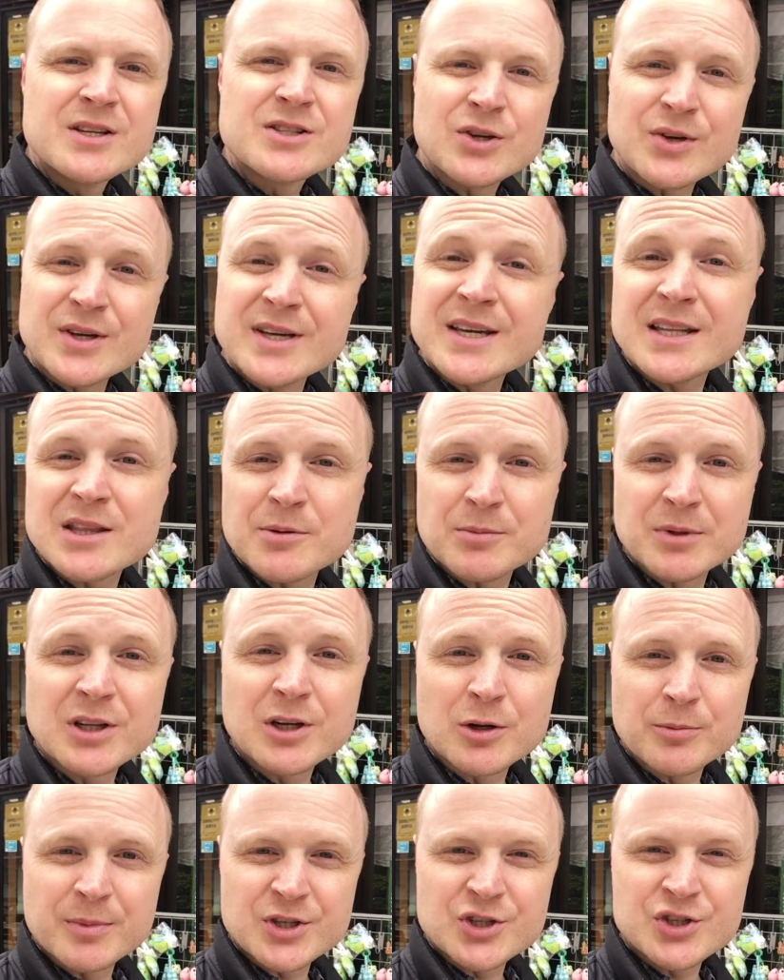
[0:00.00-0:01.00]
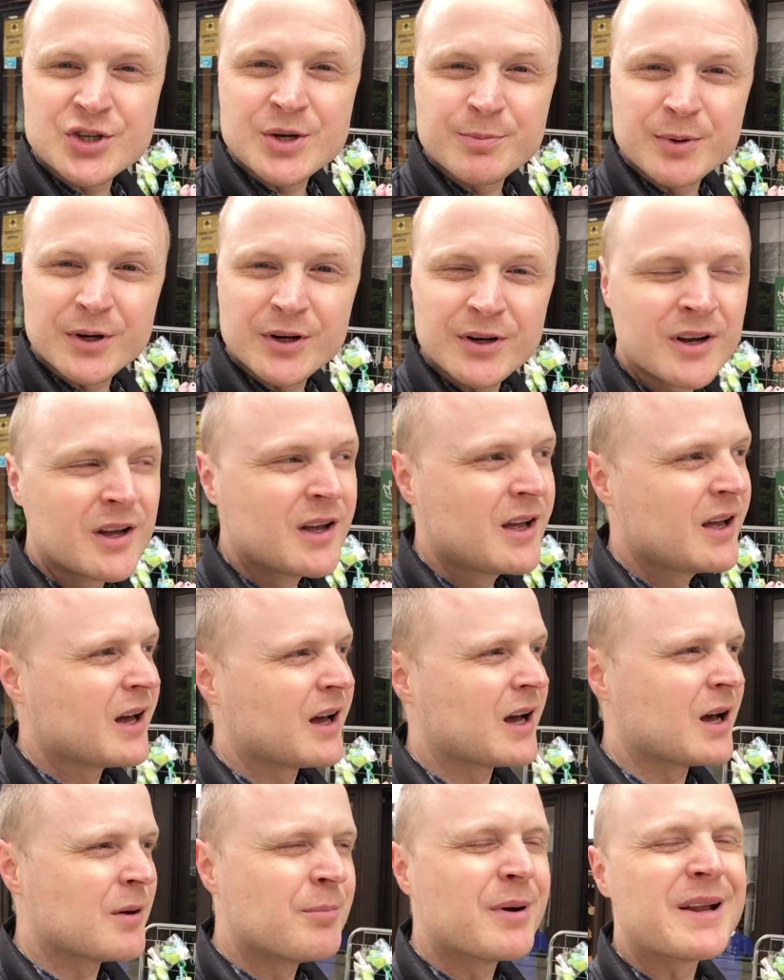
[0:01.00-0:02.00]
so you can get them a little bit cheaper.
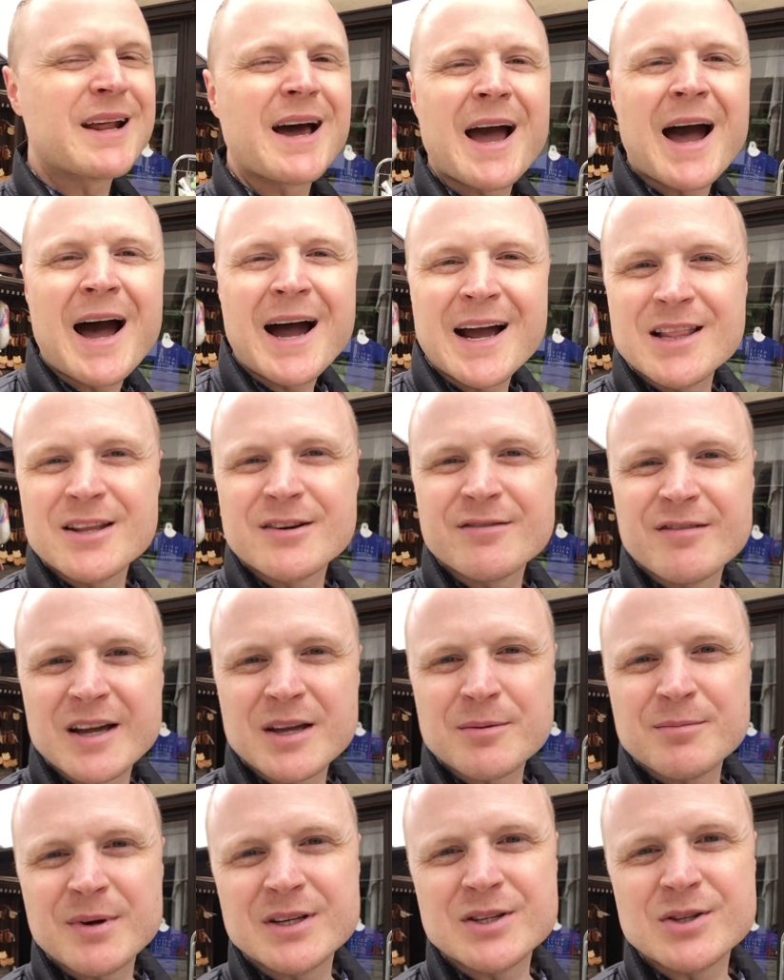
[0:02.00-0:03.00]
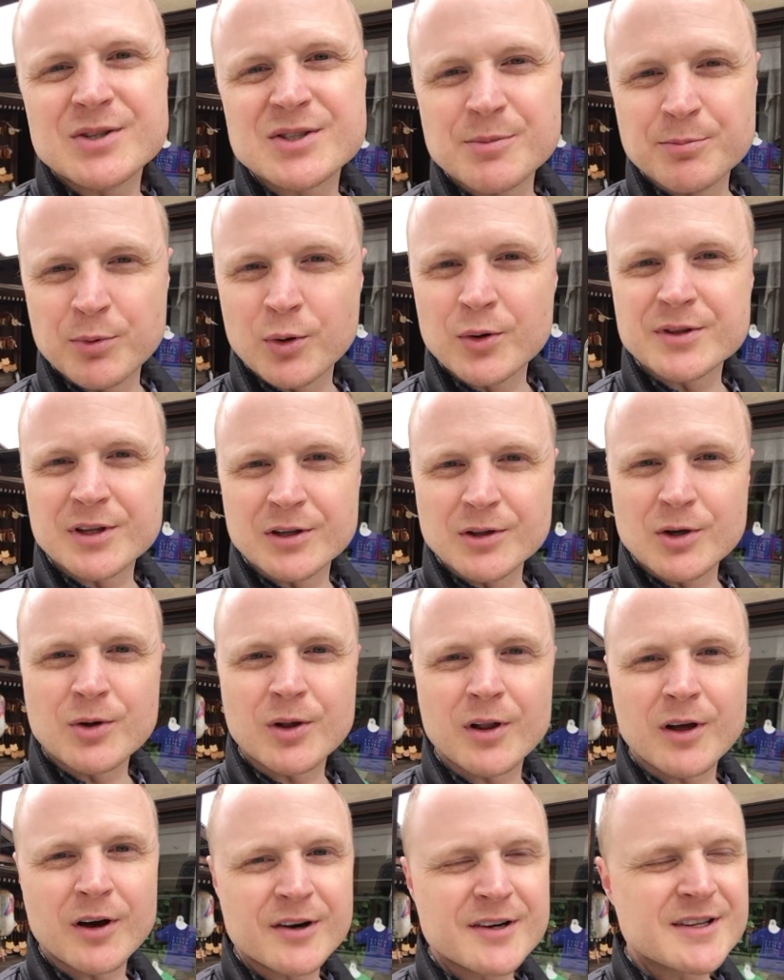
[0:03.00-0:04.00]
But I highly recommend you support the
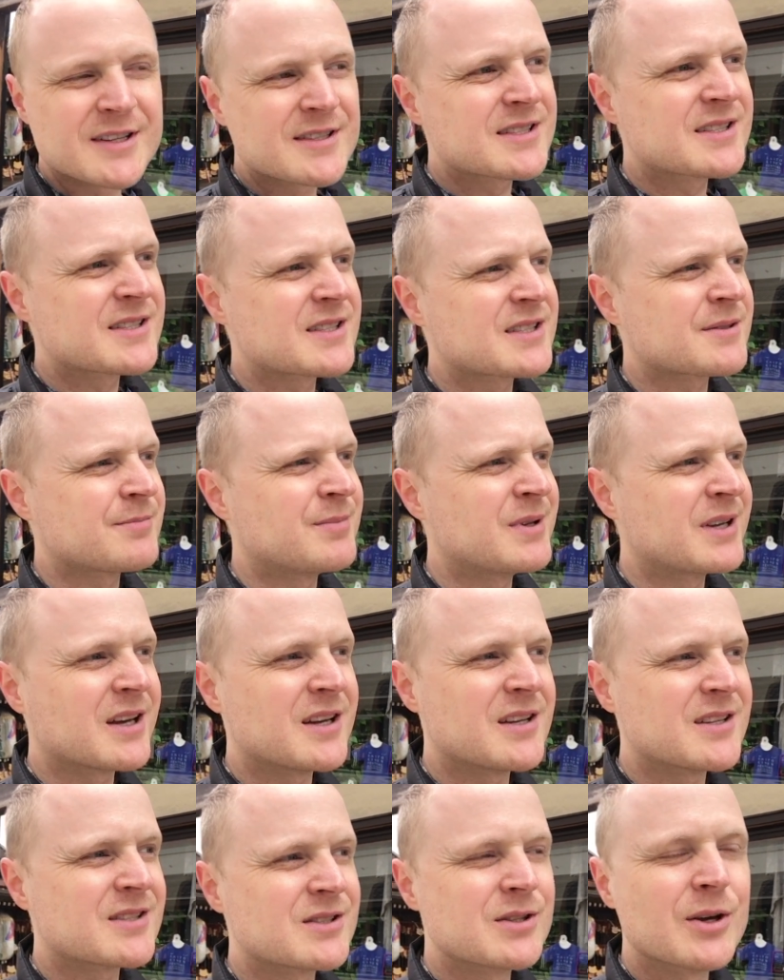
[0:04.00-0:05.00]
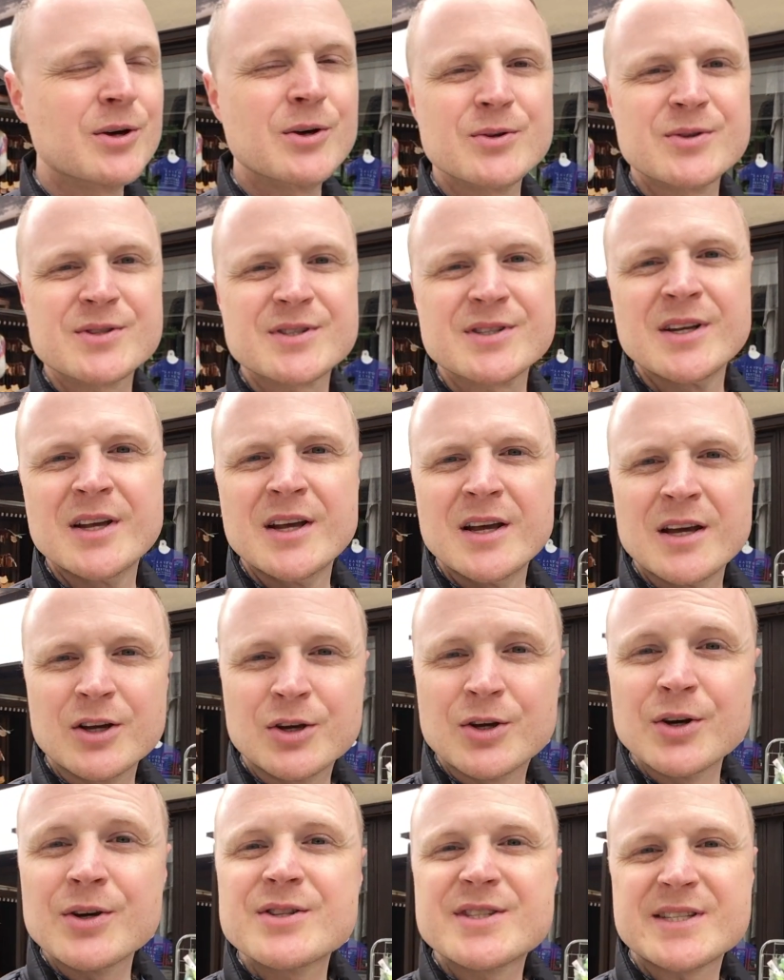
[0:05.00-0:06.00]
local artists because those
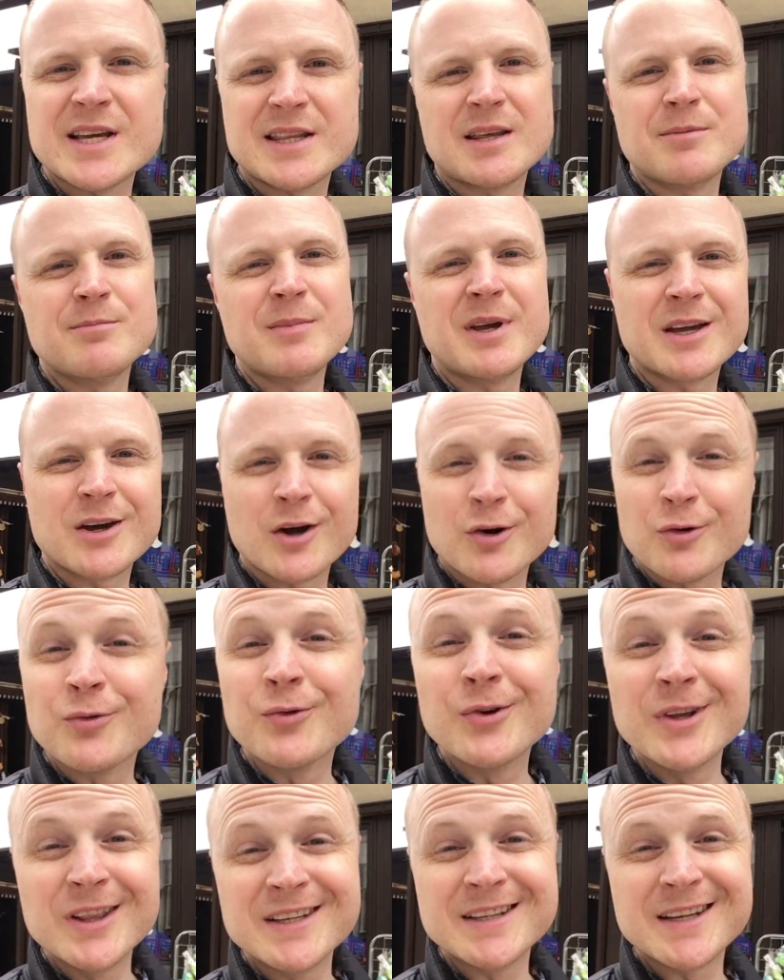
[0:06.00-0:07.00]
goods that they make are really